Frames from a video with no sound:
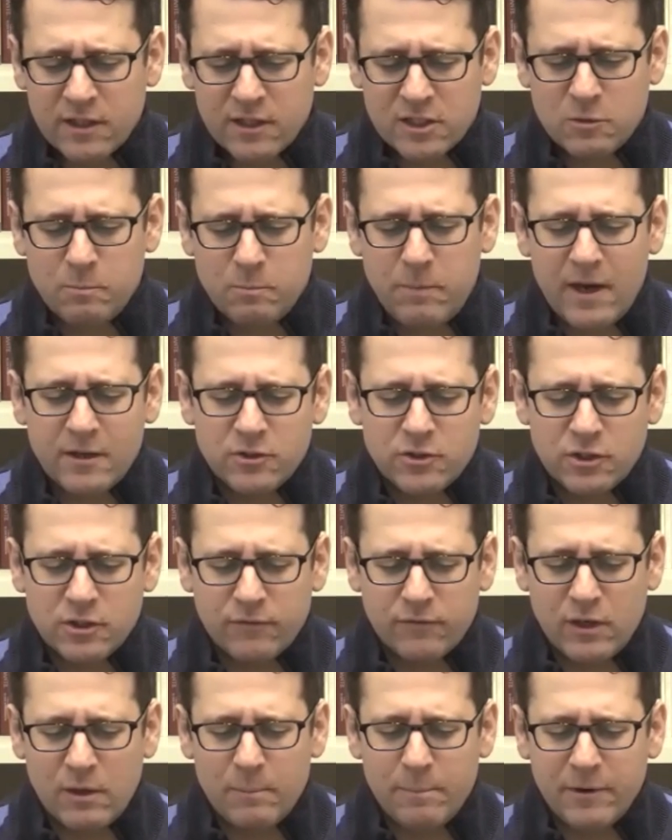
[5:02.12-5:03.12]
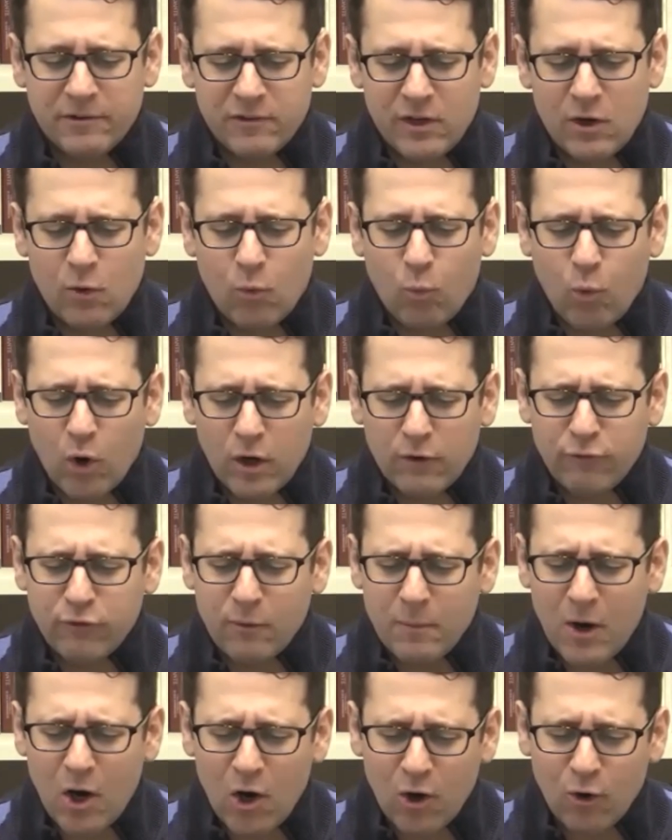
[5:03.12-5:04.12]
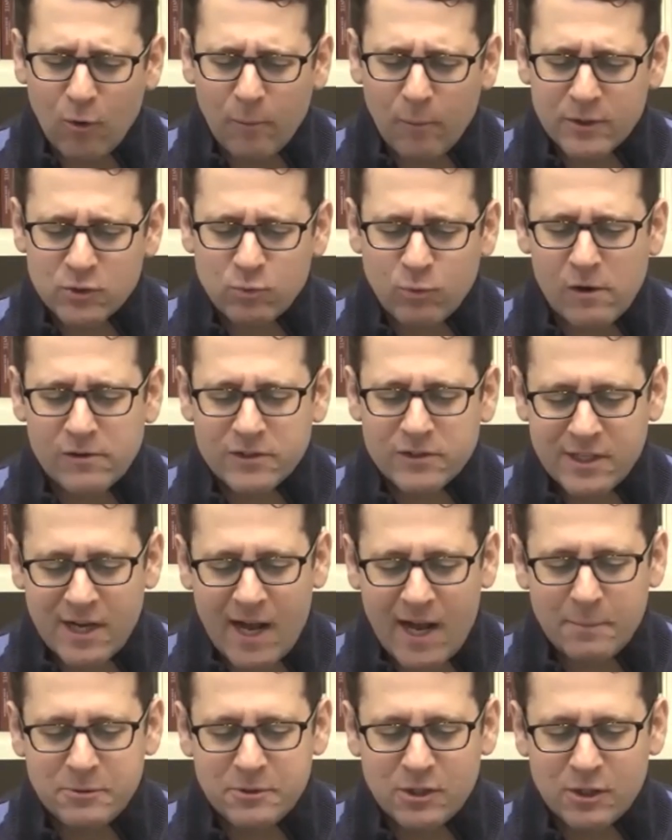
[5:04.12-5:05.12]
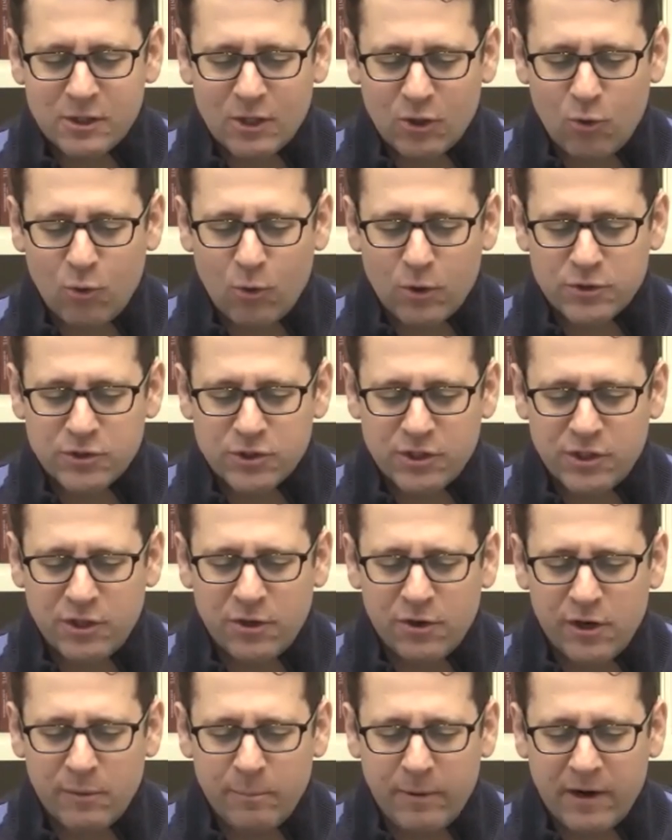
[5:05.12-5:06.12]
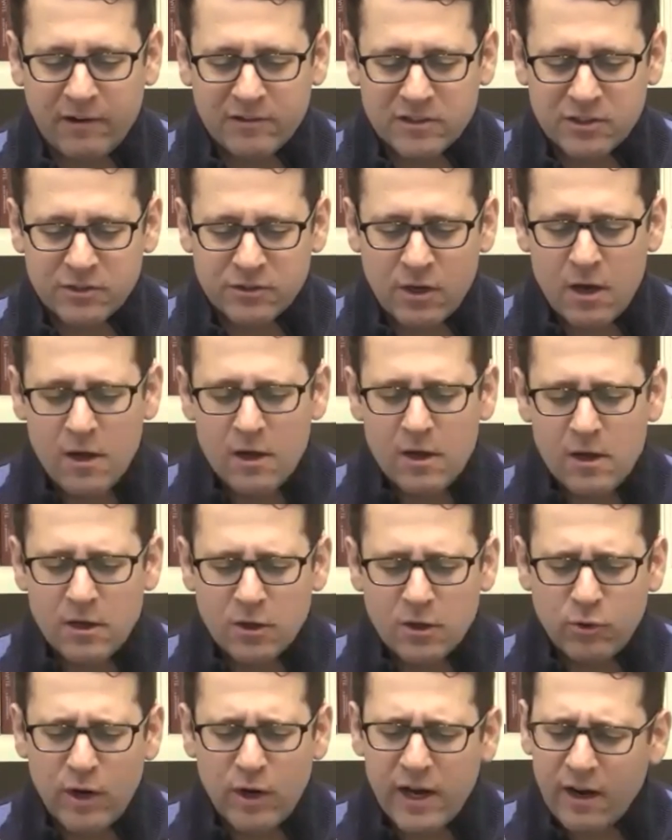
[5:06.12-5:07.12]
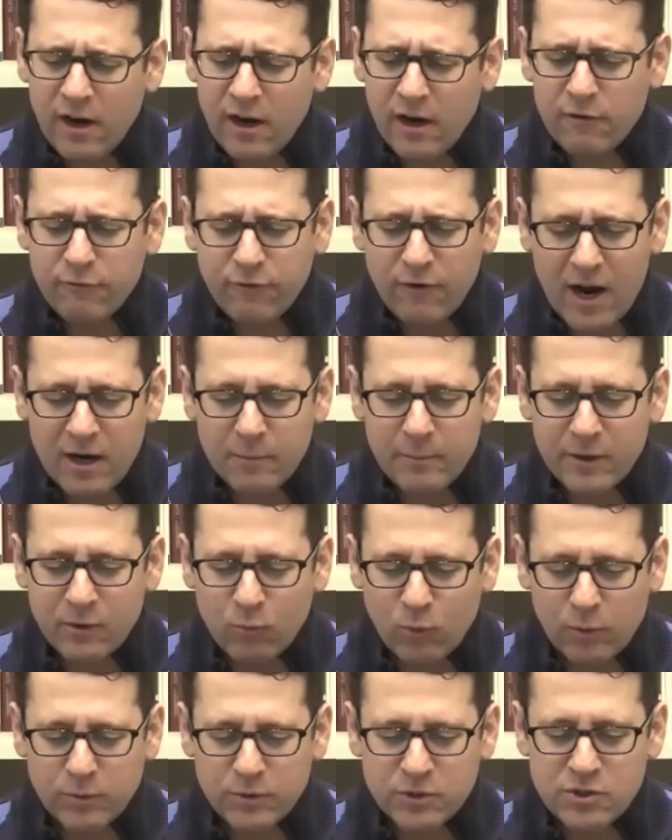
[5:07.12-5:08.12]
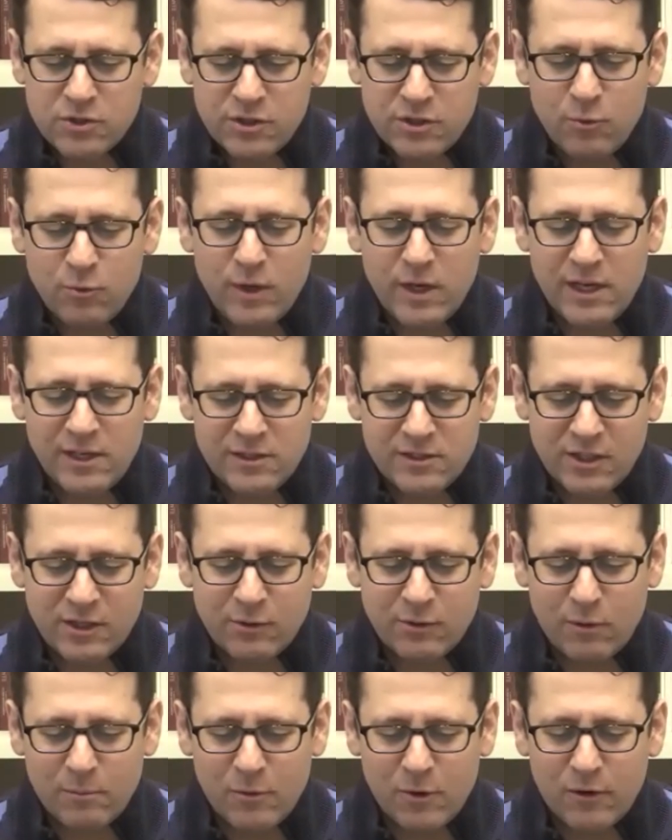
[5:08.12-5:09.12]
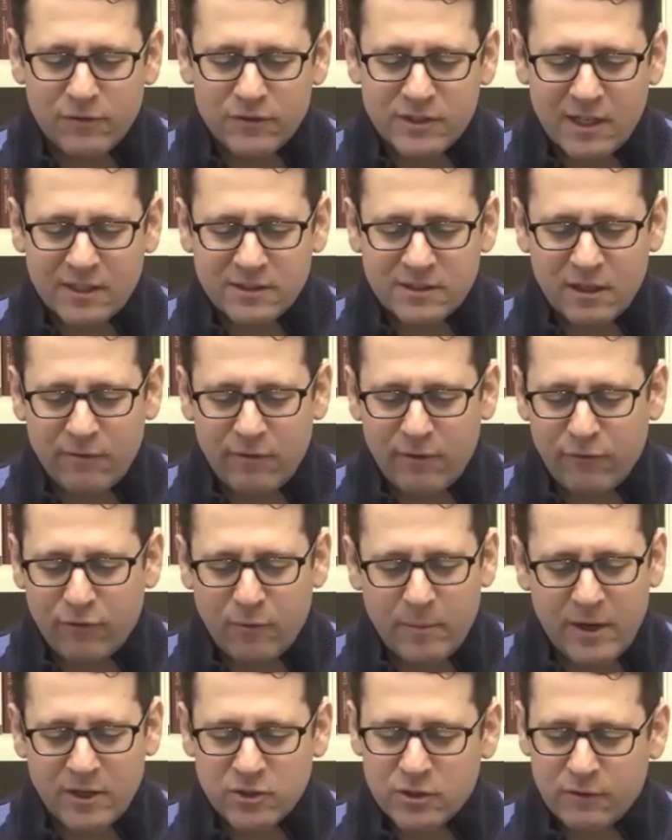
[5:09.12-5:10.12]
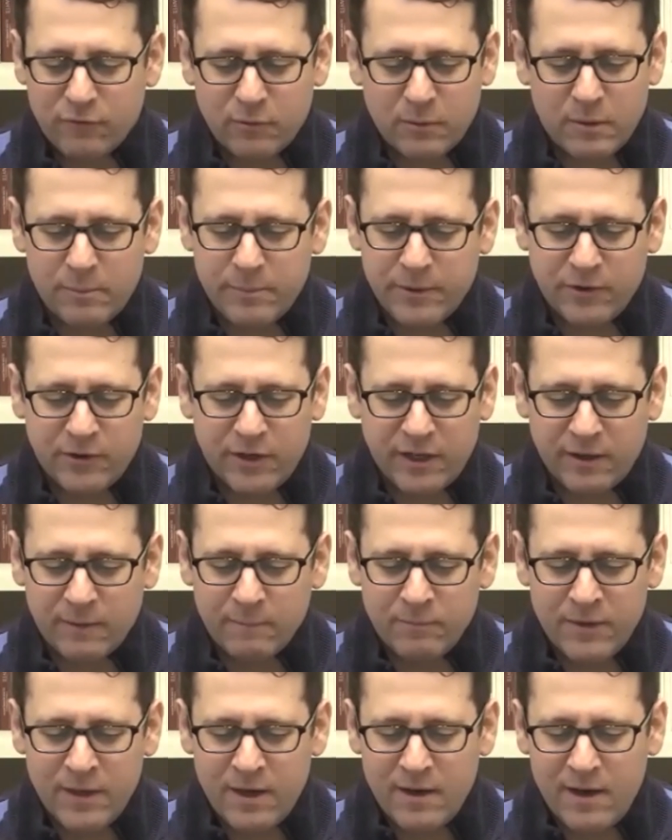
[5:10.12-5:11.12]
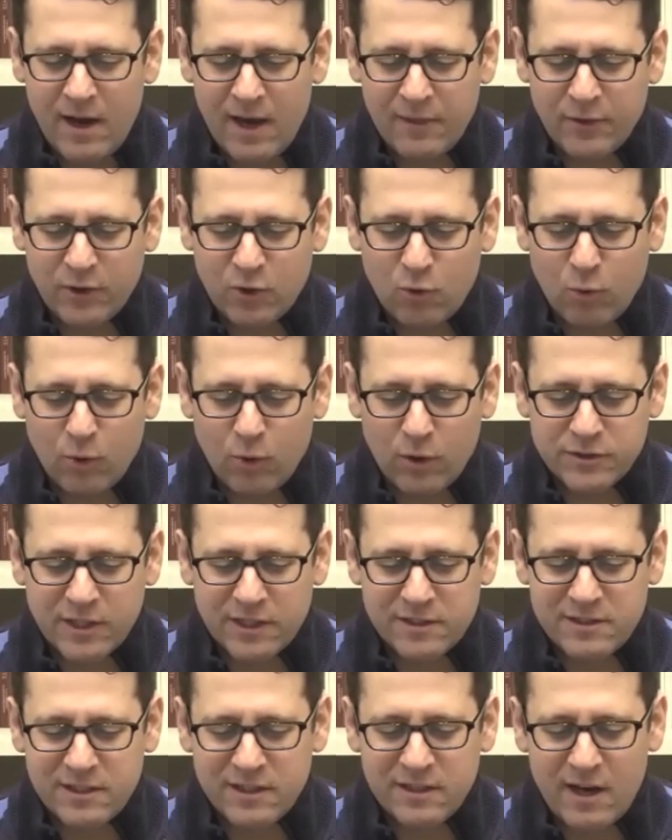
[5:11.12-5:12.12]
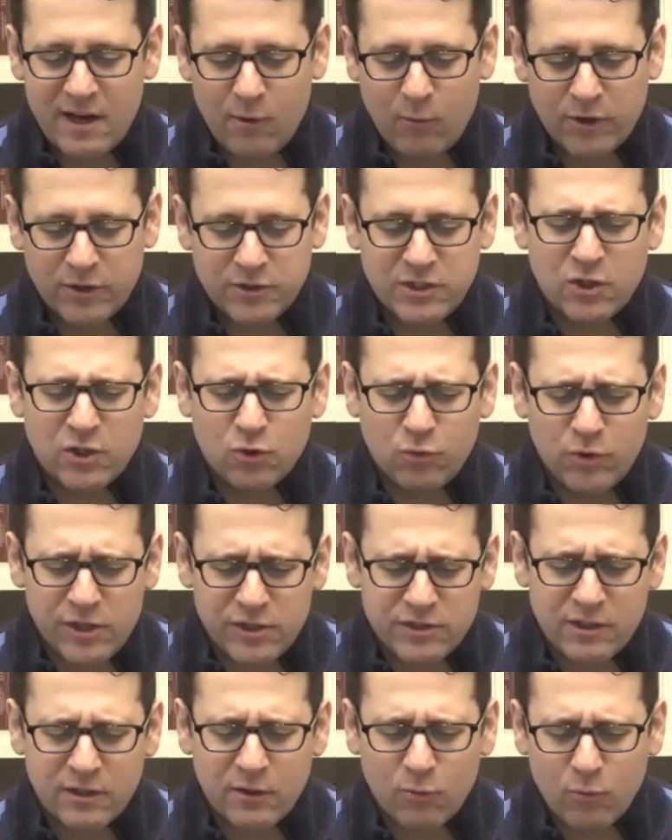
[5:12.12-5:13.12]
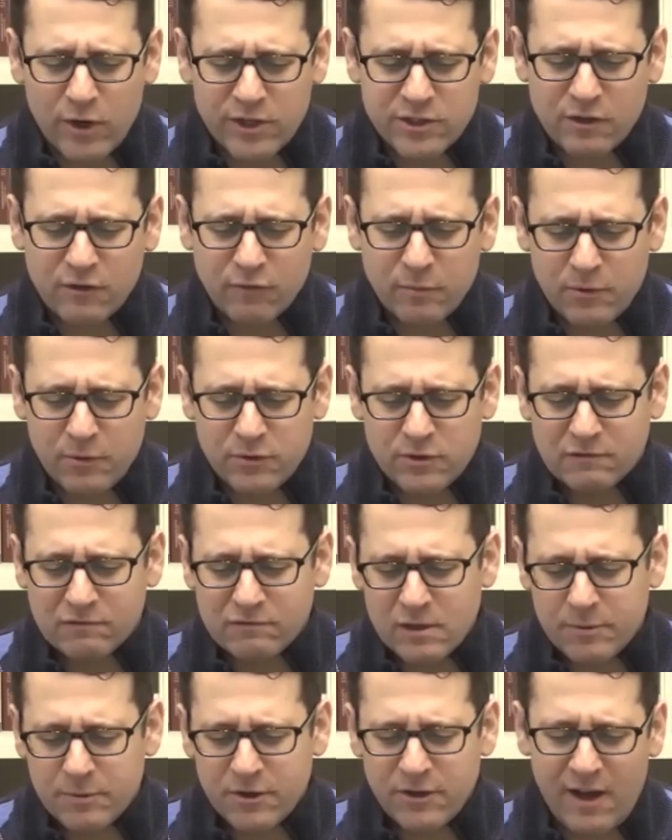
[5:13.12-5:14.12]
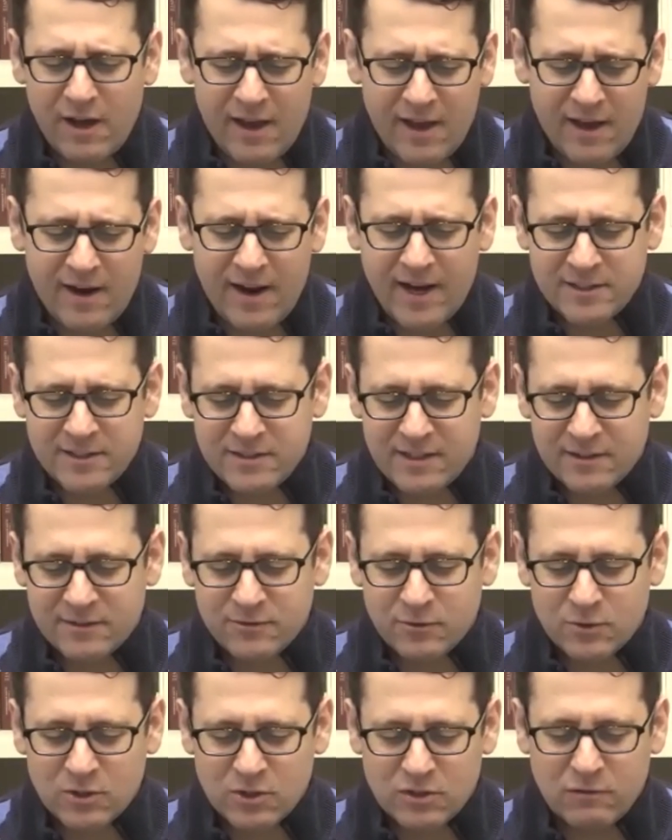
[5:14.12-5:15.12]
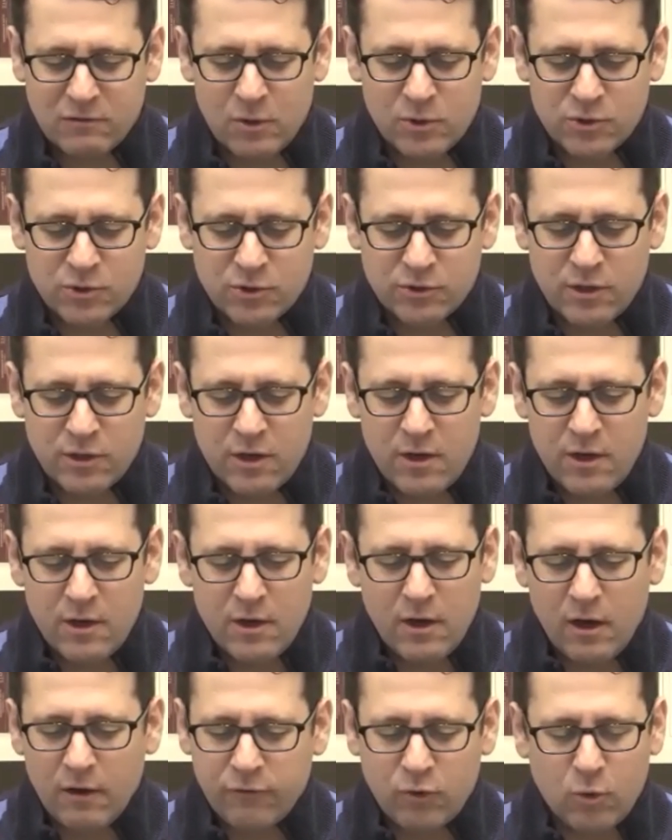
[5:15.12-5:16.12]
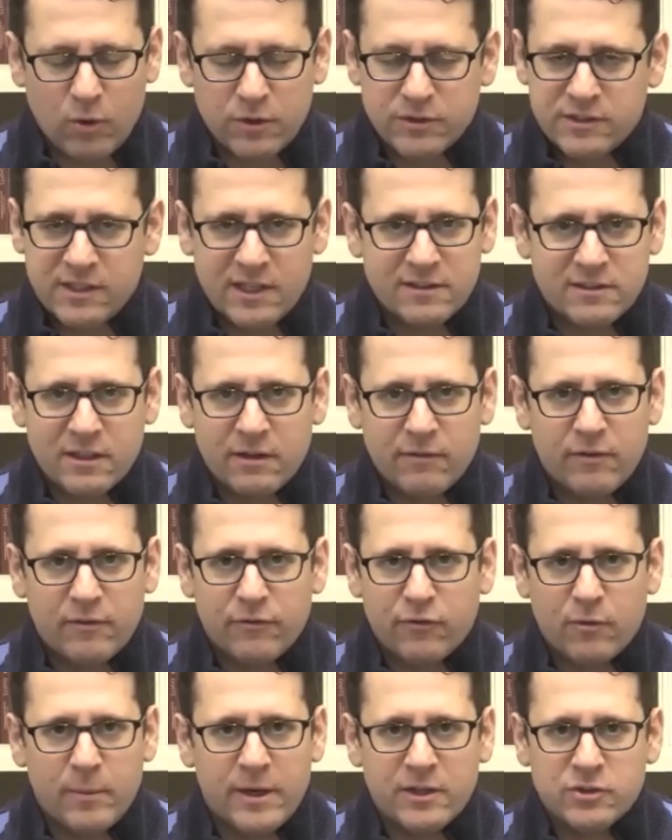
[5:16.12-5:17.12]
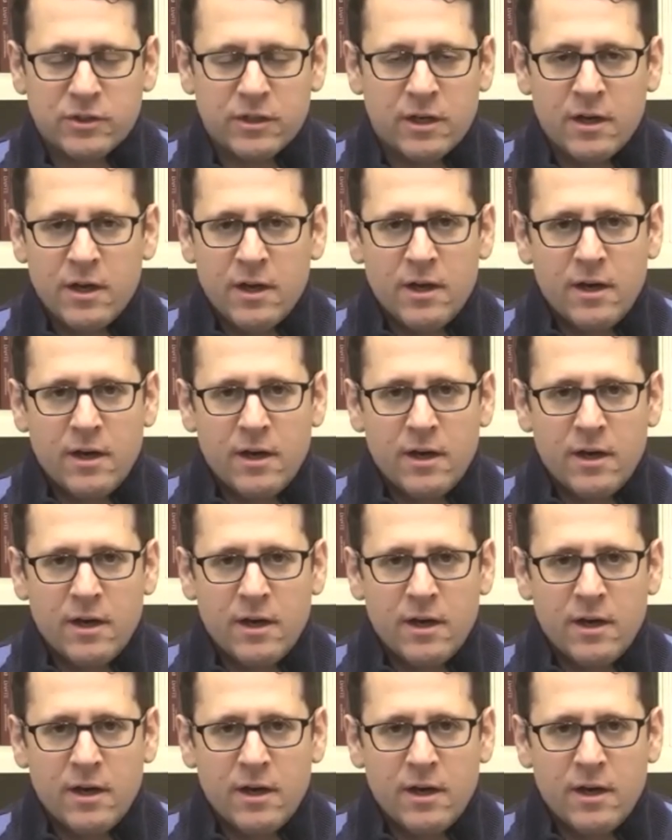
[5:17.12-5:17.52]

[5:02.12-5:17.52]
expansion of the ability to work from home, as well as gaps in the court security policies, created an environment where it was too easy to remove sensitive information from the building and the court's IT networks, increasing the risk of both deliberate and accidental disclosures of court sensitive information.